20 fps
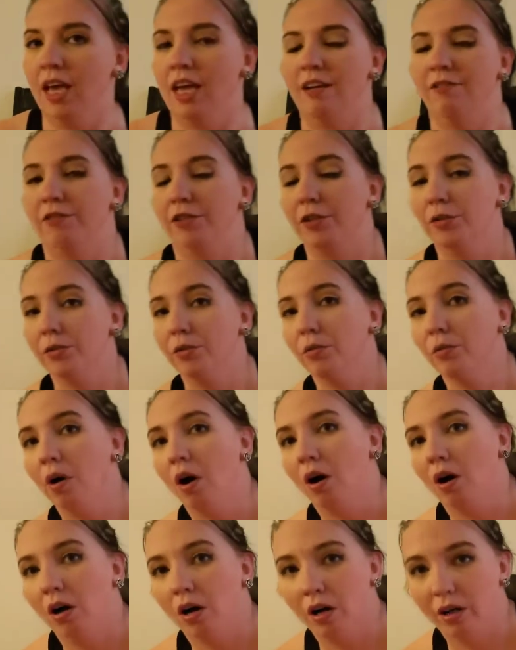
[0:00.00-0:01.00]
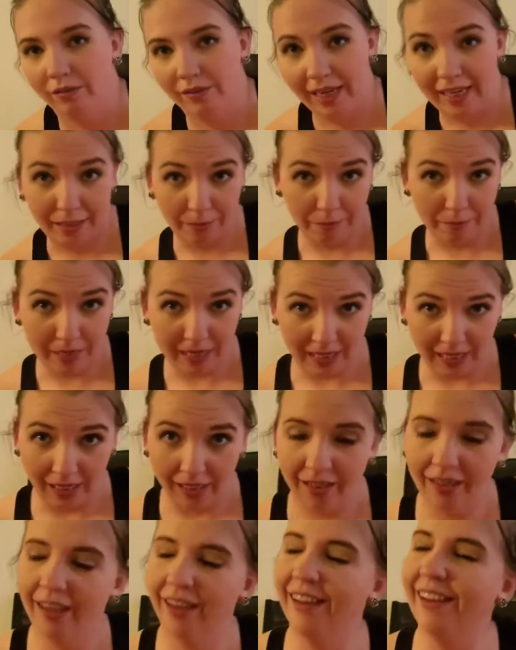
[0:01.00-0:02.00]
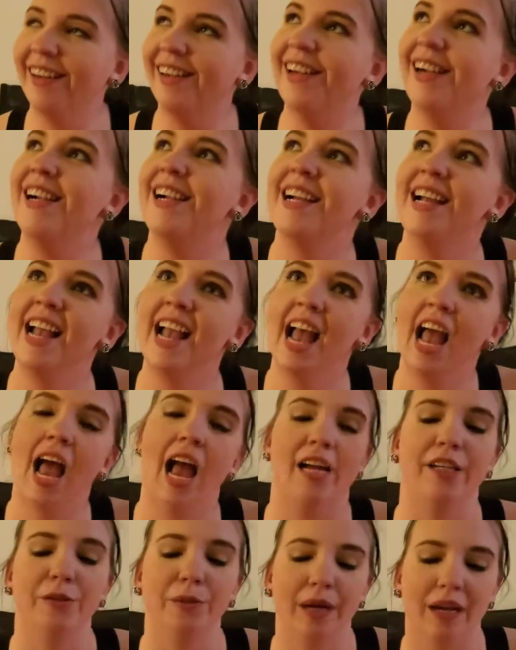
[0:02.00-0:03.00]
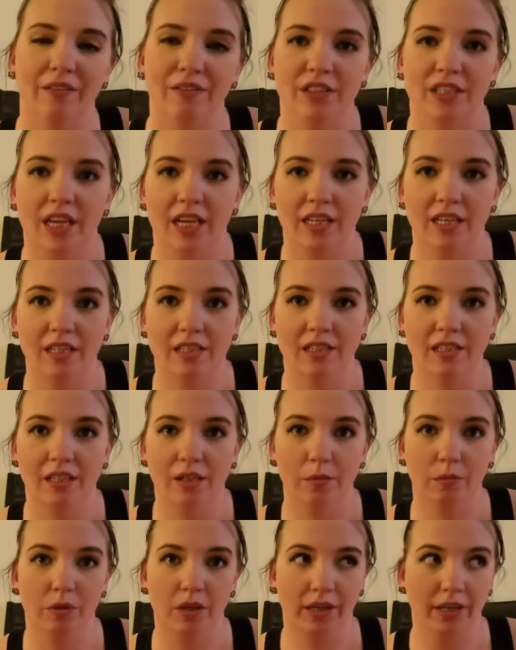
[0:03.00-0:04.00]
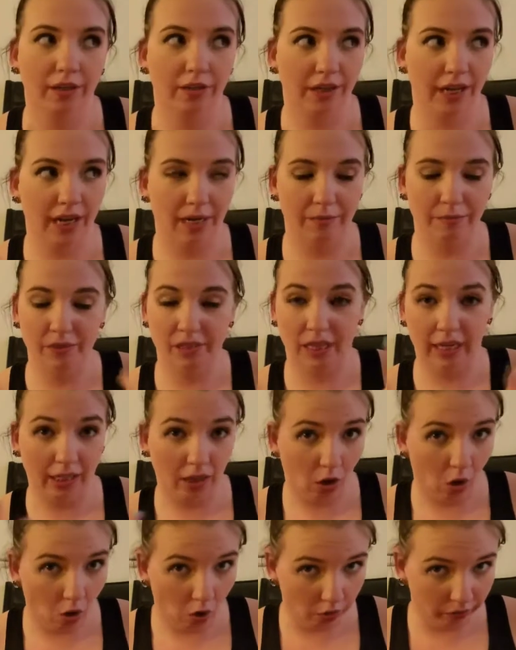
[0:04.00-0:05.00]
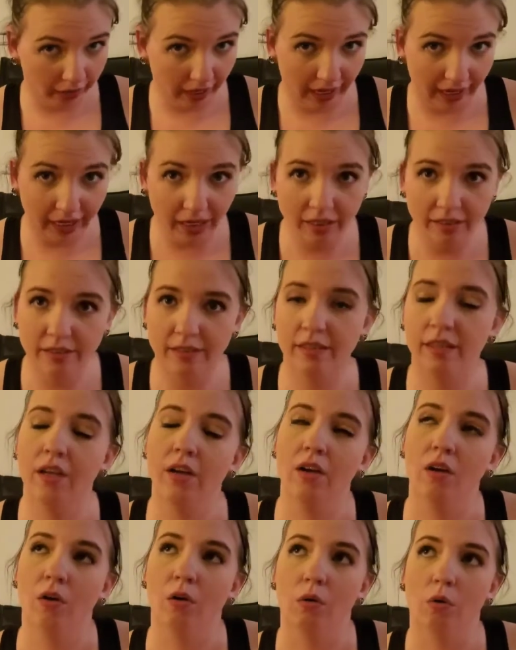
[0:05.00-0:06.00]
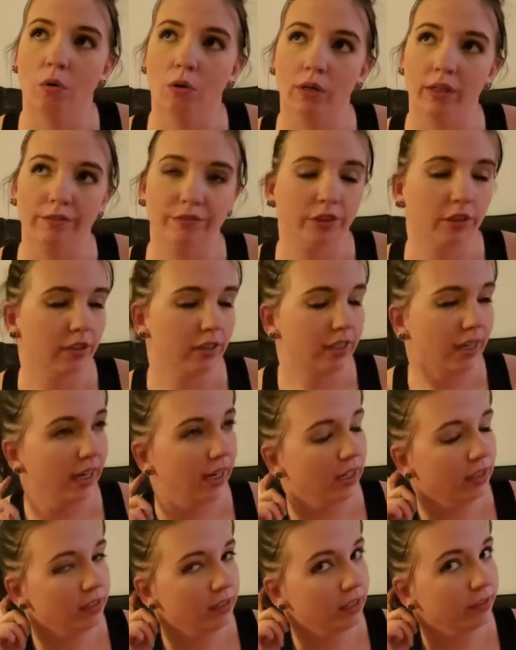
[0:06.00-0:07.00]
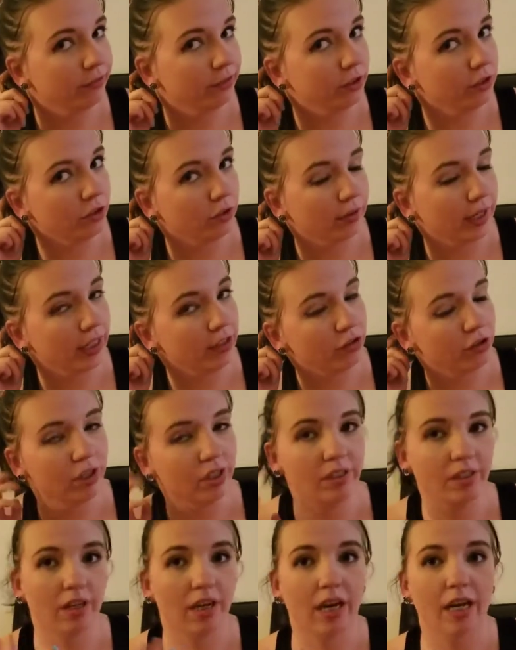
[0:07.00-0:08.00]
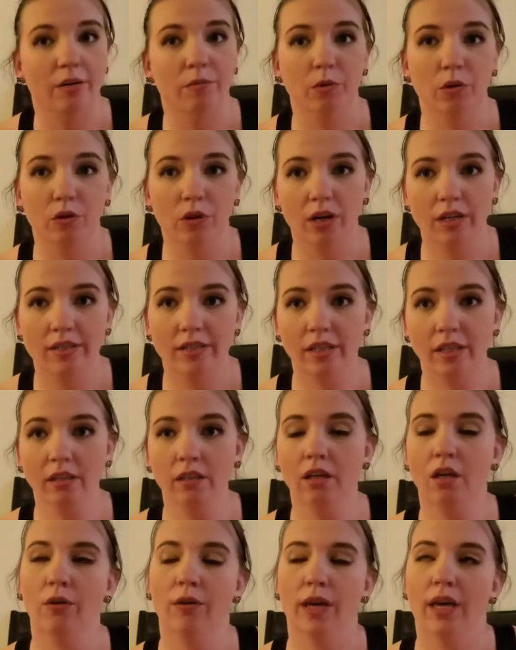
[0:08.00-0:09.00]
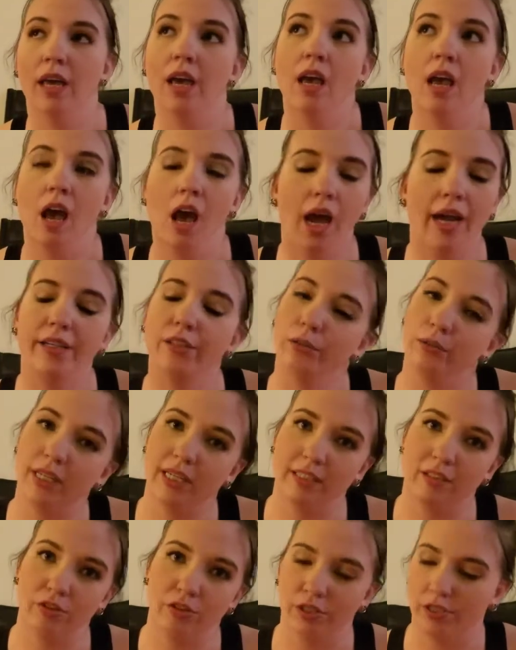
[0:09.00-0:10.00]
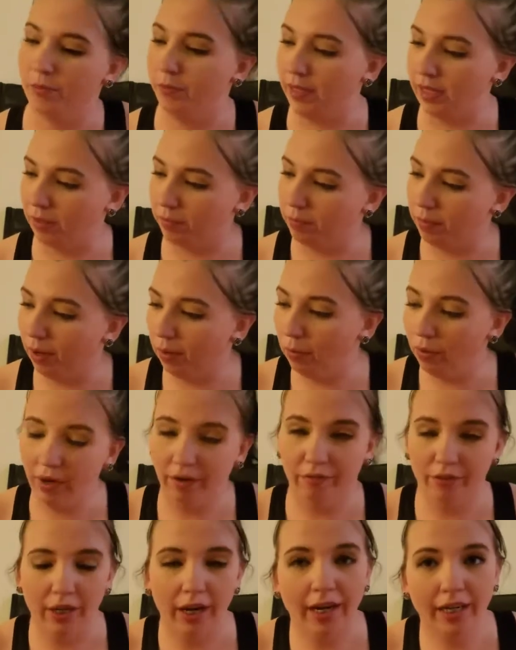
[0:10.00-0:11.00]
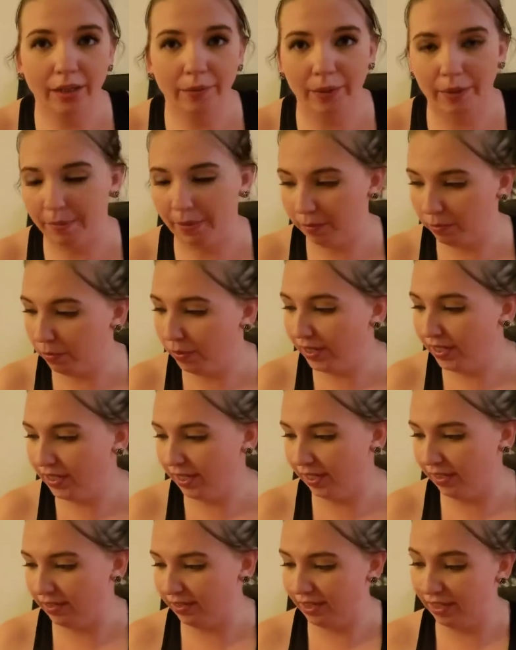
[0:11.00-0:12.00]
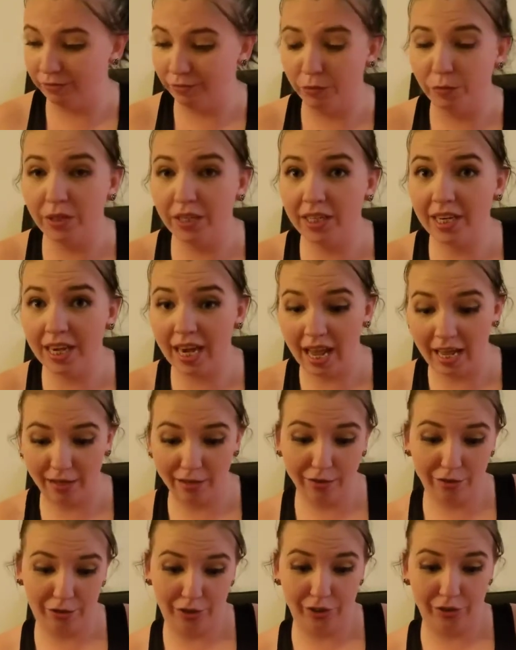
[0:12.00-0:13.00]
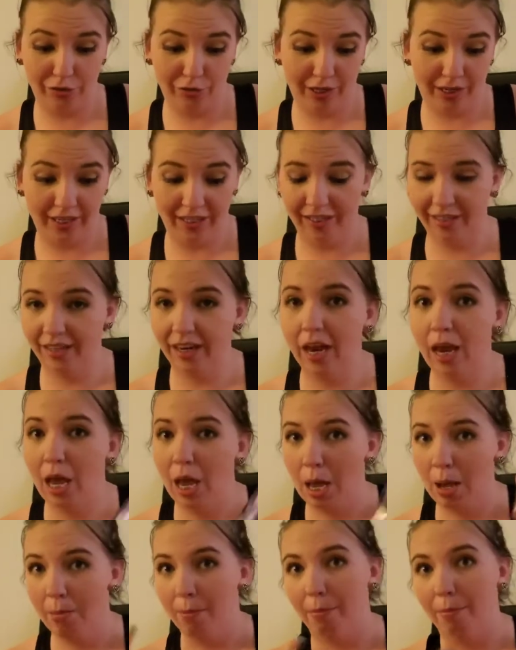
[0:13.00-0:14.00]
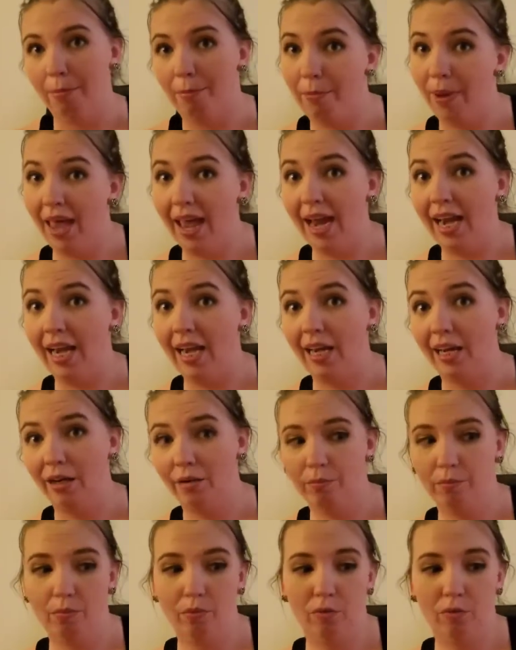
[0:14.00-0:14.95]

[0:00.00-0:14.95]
if you are like me and you have a tendency to play your games like all night, or if you're, say, hunting for tarantulas in Animal Crossing, okay, I know that's just me, but whatever. Anyway, my point is, if you need an energy drink, Bang